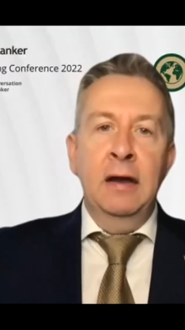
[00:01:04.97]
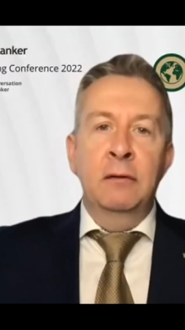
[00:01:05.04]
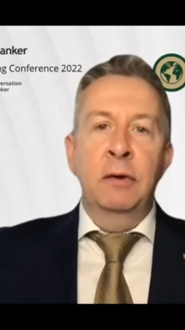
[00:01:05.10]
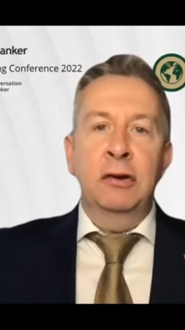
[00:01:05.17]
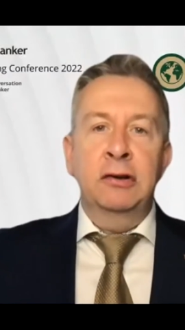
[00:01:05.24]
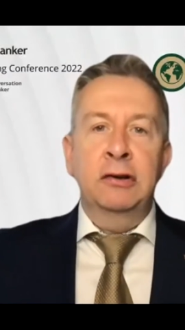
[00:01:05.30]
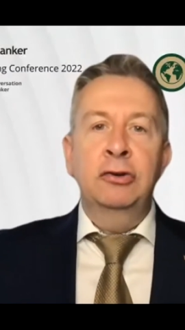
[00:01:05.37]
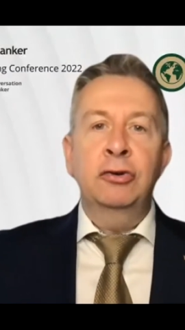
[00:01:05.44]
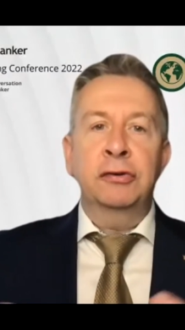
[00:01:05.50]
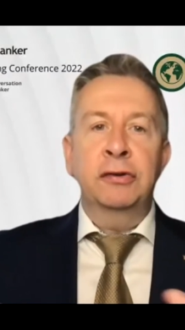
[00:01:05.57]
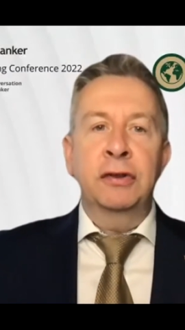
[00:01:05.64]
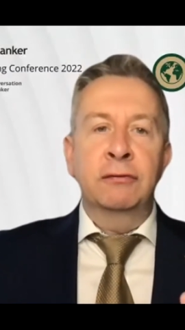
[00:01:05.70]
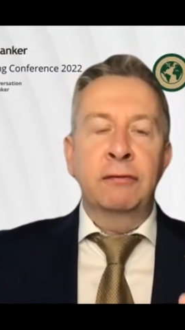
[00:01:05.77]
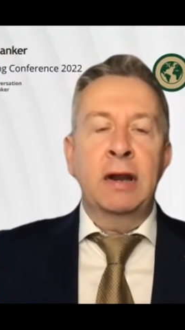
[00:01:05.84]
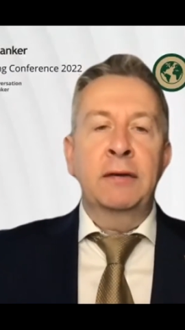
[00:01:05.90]
which looked
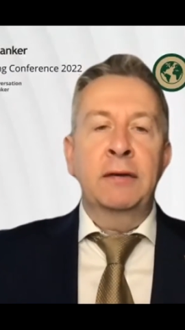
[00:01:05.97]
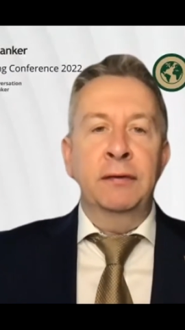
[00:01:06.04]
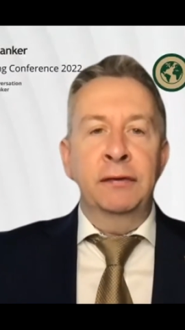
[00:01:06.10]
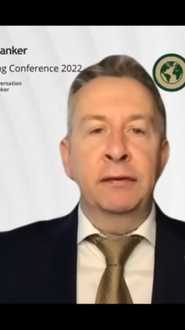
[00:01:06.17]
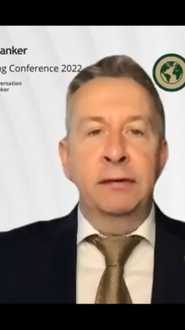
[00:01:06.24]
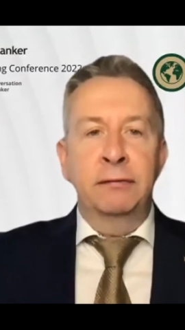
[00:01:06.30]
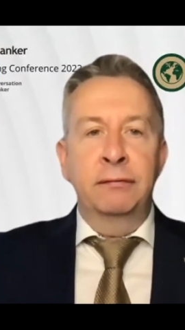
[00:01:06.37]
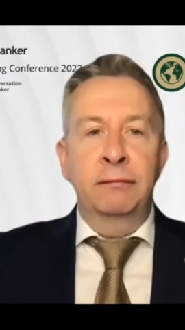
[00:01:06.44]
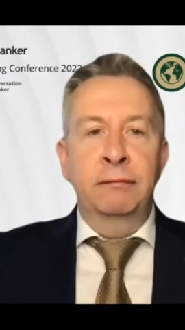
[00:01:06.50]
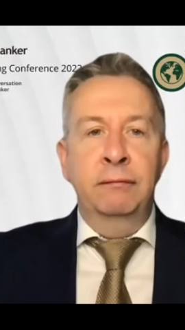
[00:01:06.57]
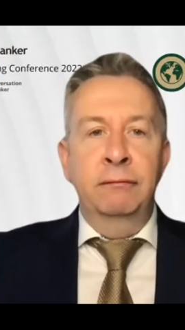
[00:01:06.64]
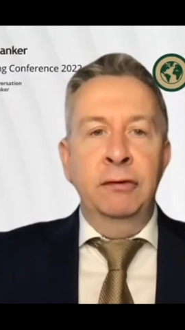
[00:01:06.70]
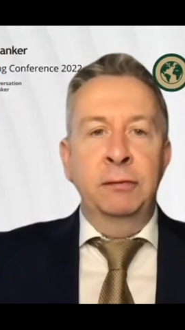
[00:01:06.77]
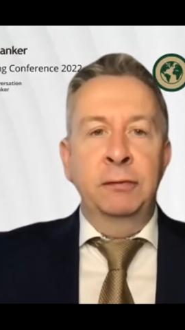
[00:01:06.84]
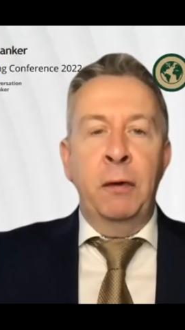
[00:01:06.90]
at the relevance of
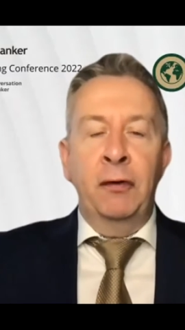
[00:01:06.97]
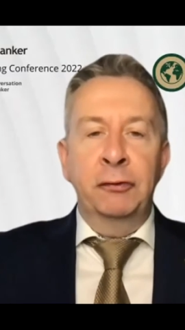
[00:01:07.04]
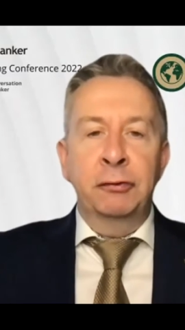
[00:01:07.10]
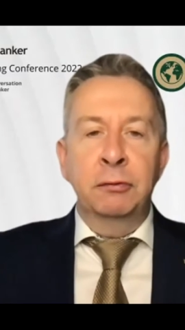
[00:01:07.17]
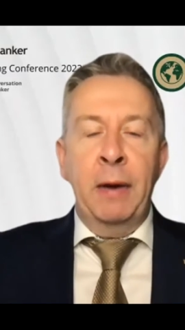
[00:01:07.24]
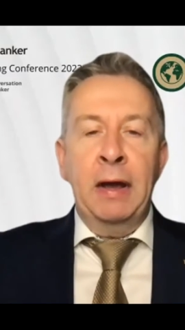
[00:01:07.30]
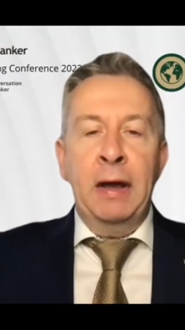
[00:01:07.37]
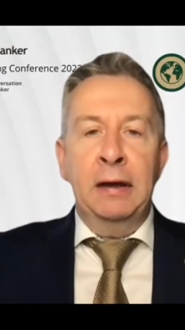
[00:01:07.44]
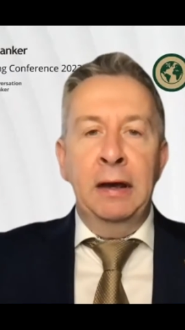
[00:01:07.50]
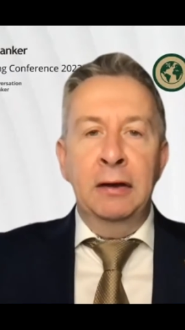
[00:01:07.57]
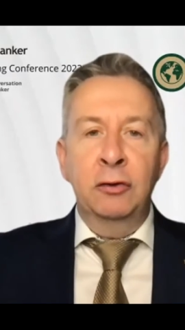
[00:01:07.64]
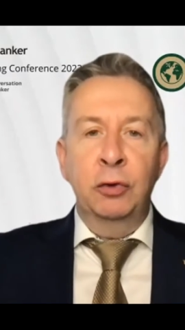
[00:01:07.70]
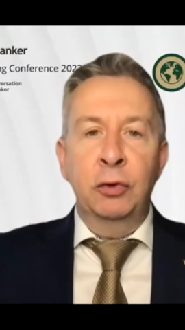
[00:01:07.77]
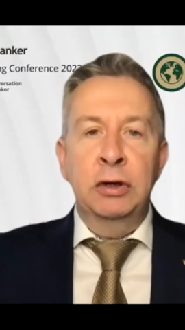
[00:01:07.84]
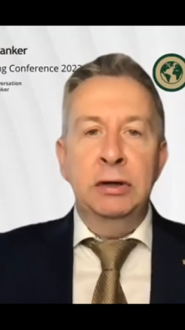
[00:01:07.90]
responsible banking
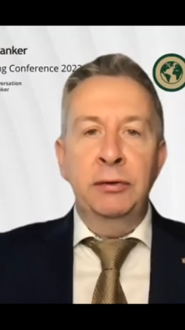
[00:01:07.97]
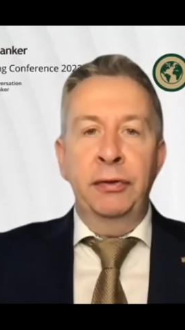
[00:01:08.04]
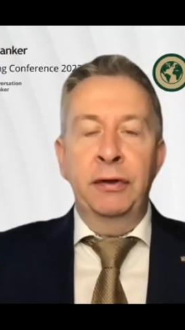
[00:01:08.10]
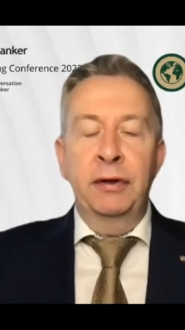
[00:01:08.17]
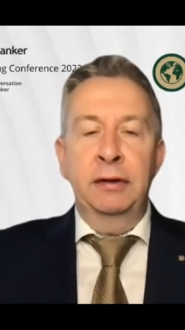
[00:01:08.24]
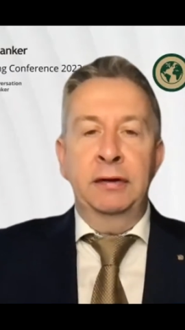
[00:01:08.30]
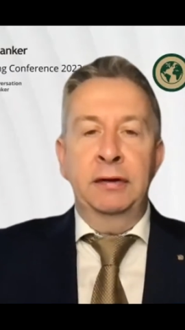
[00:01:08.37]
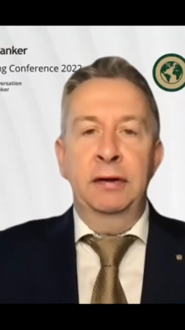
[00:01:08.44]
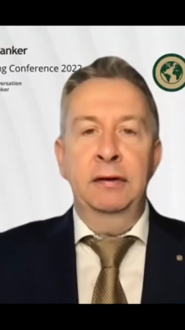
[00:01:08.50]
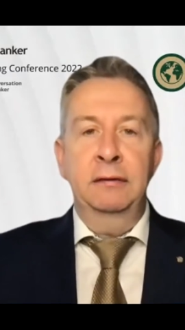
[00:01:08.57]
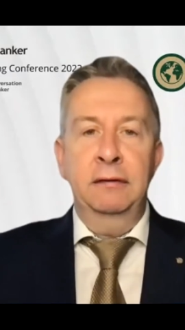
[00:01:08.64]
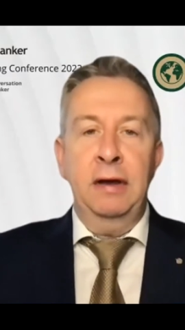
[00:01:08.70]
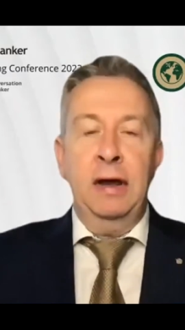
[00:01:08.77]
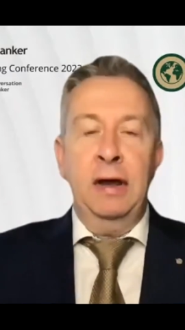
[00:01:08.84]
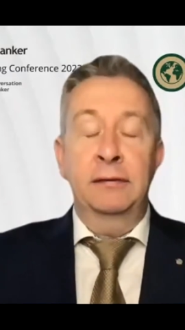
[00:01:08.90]
in a world that
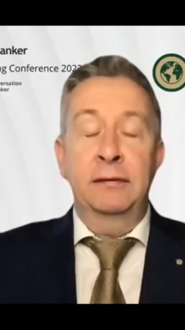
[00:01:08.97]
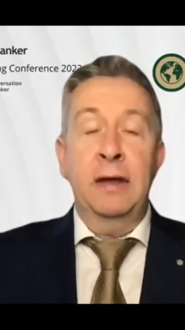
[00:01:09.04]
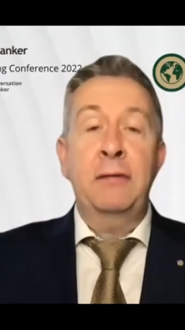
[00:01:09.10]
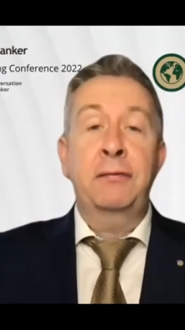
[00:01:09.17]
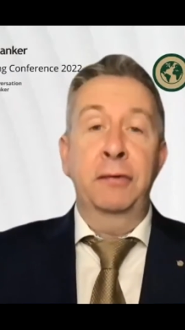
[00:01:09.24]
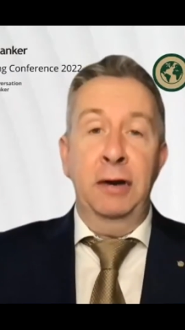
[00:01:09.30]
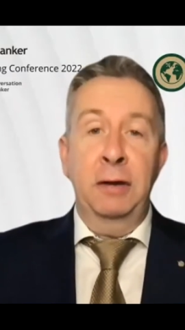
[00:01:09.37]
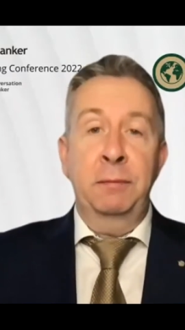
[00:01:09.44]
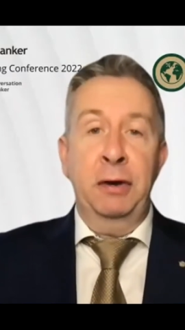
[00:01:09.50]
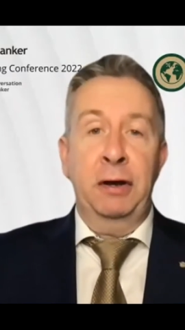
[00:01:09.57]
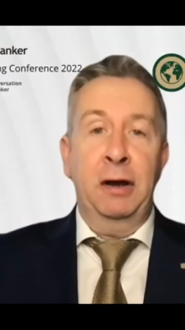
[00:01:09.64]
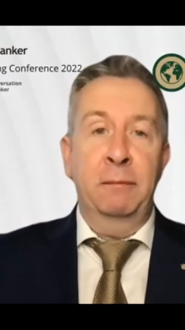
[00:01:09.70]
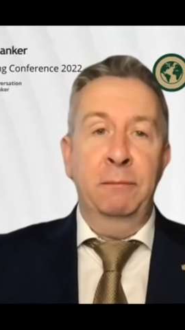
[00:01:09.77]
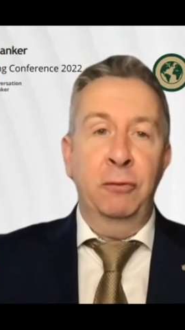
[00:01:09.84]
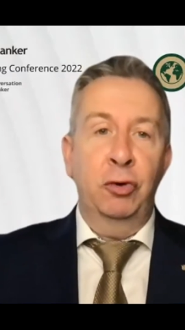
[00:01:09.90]
has definitely
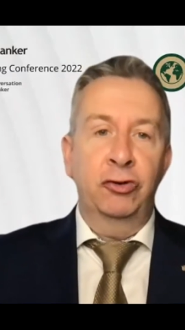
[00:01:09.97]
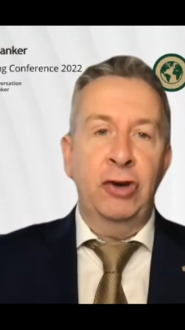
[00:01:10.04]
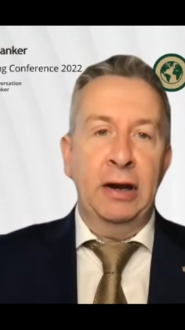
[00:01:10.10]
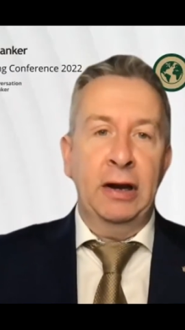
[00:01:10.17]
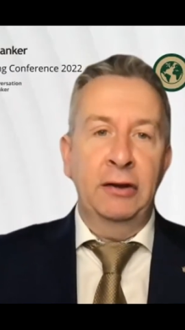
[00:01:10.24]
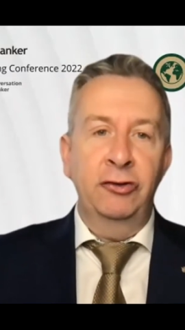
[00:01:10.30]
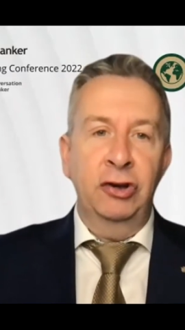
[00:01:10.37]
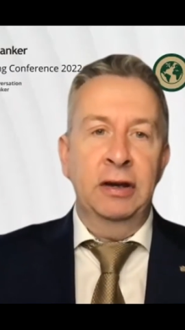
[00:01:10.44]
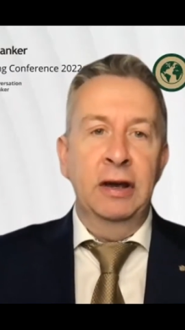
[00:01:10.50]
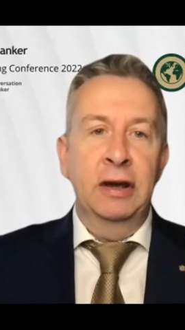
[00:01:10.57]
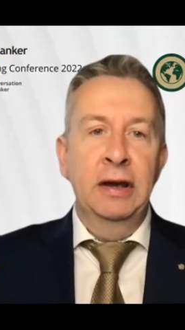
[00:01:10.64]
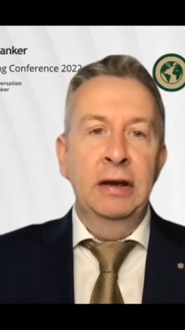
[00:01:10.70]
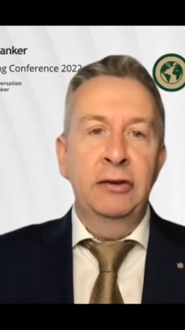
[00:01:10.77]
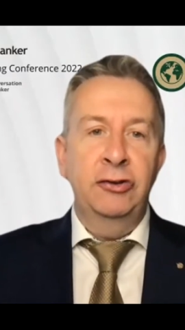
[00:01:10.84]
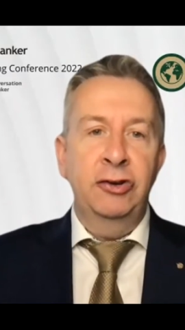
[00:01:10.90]
become more challenging
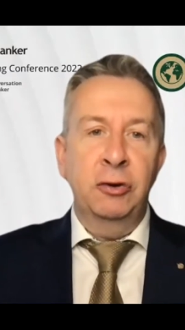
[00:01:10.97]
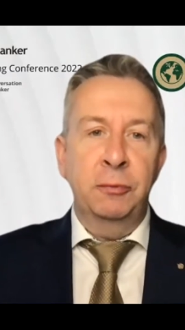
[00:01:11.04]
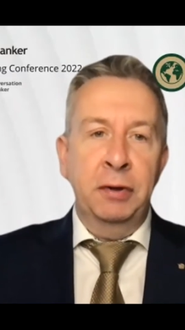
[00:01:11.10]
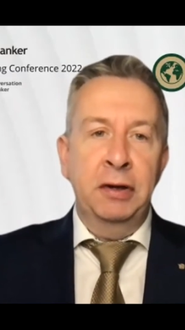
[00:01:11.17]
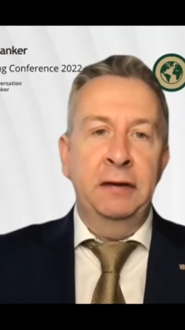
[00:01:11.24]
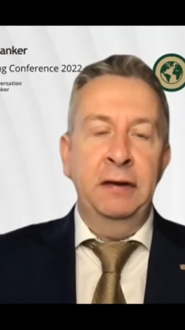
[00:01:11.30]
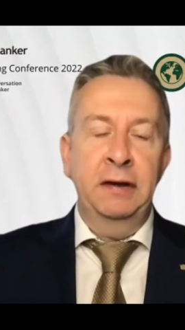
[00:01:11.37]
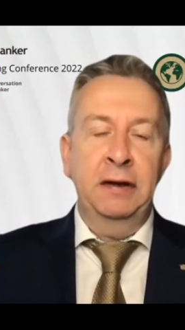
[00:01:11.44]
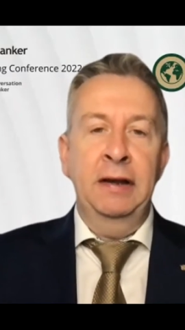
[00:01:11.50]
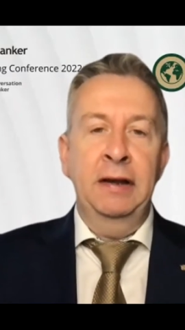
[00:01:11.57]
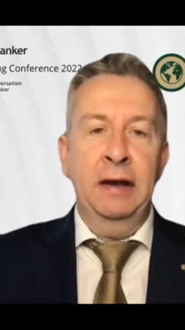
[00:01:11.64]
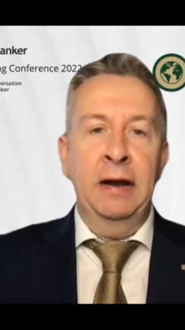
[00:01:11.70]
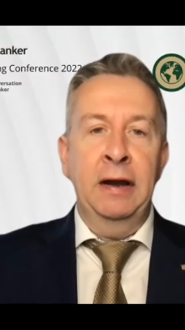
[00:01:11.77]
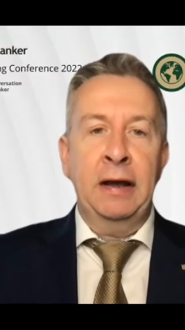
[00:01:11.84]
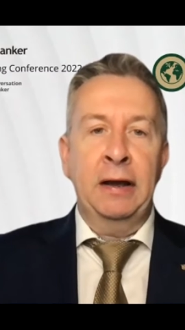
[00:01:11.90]

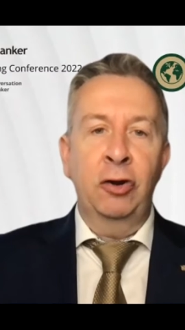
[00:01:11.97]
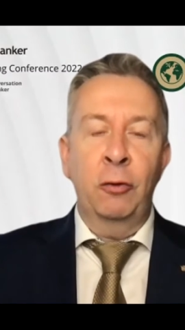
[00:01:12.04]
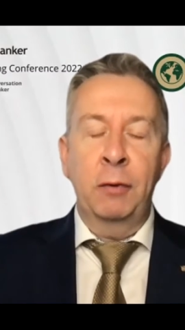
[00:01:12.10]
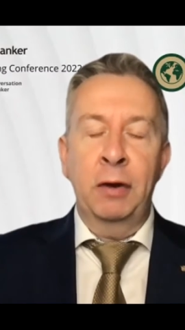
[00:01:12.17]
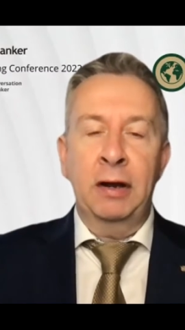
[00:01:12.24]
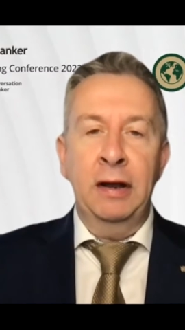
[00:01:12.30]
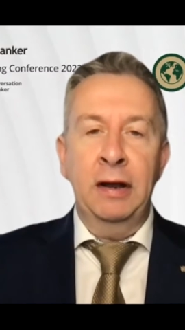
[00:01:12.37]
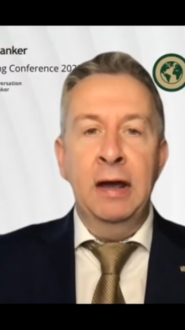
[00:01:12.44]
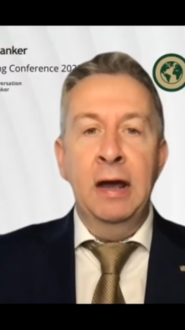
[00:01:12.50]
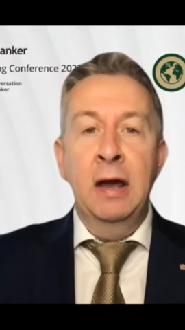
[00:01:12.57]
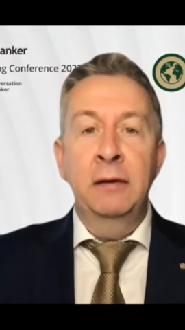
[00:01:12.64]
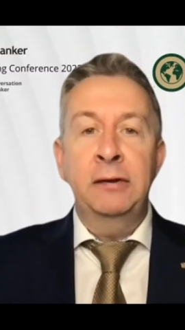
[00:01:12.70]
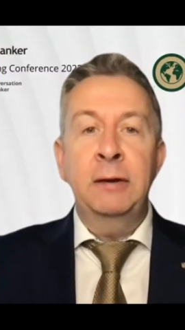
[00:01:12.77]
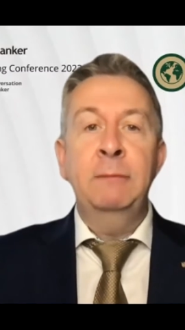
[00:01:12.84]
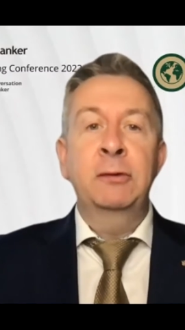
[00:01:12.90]
geopolitically and economically,
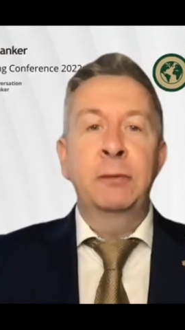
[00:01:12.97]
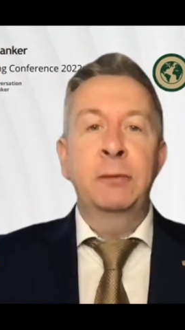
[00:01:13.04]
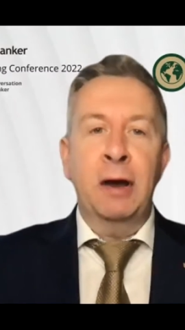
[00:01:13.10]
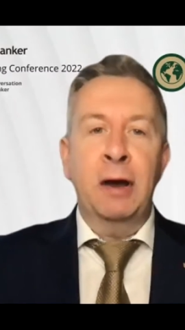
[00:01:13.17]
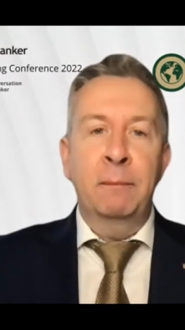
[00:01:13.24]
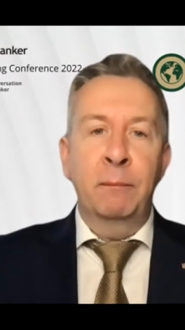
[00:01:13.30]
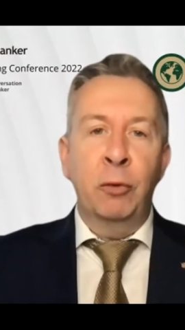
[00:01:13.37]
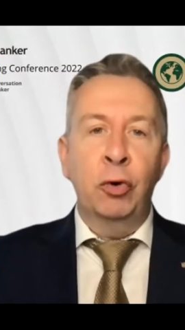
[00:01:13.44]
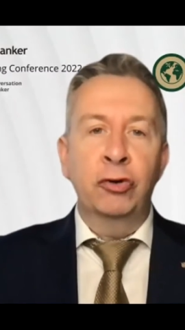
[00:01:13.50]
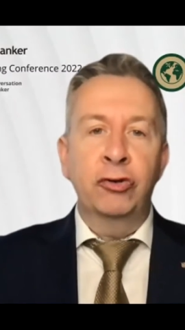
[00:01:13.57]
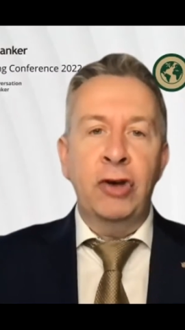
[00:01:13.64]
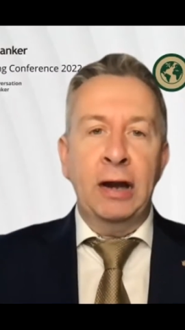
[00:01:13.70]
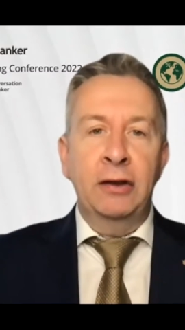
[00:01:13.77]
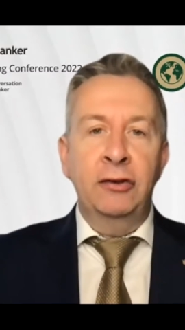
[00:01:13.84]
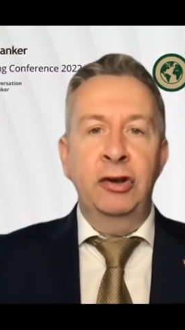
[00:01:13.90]
seems to become more
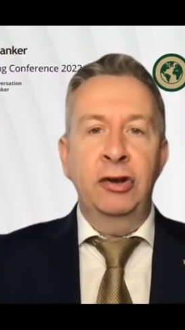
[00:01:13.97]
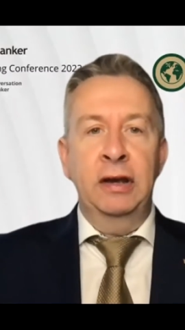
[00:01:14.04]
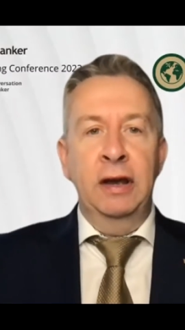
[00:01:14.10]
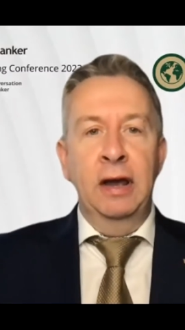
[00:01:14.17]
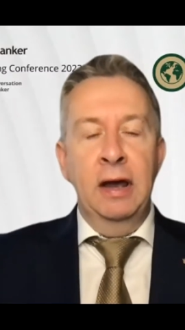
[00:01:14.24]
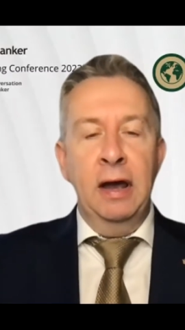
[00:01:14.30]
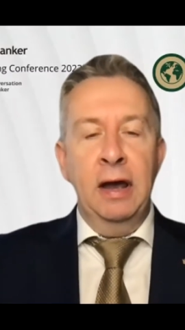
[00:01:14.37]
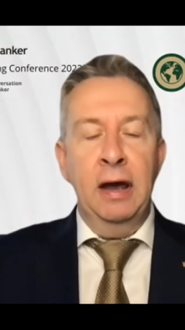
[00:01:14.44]
challenging